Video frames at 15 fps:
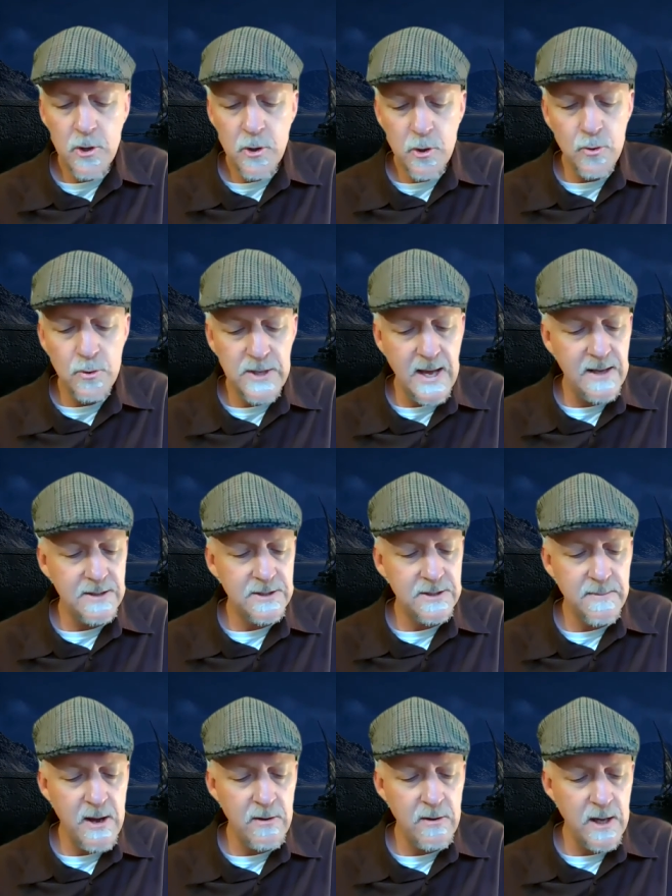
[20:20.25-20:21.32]
who dance
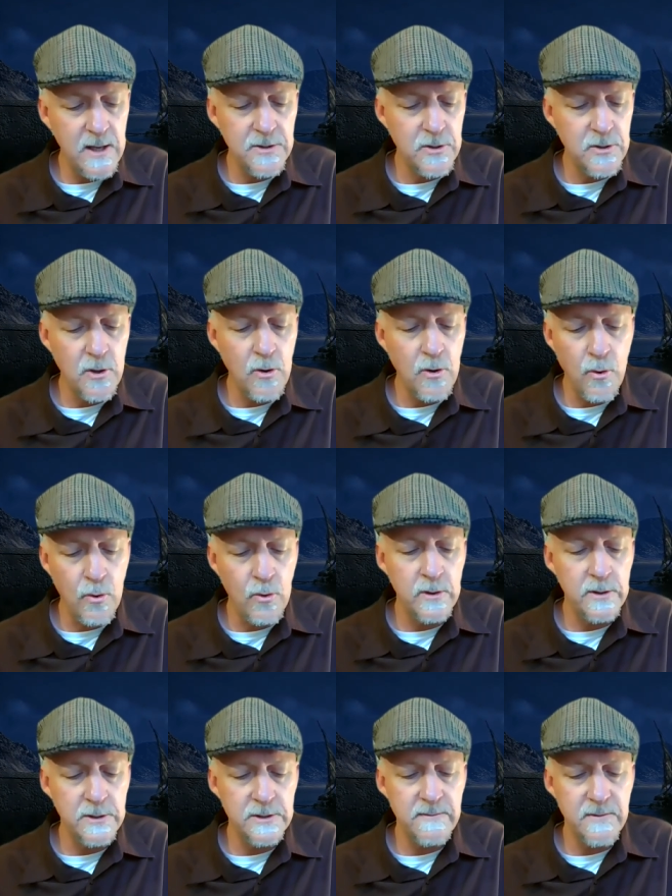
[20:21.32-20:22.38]
about under the
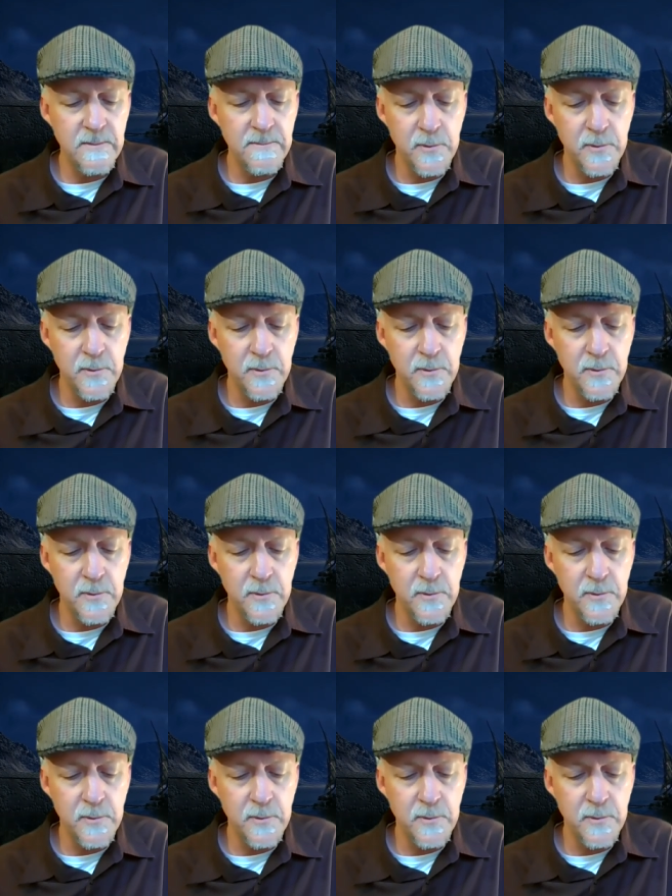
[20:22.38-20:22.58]
horns of the